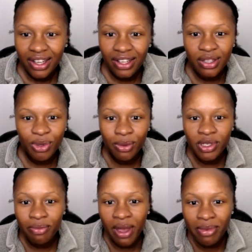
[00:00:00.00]
A
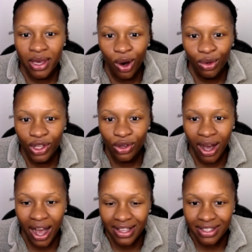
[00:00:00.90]
subscription may be holding
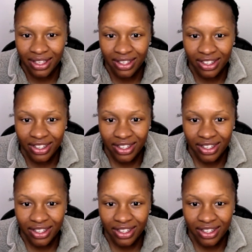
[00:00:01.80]
you hostage.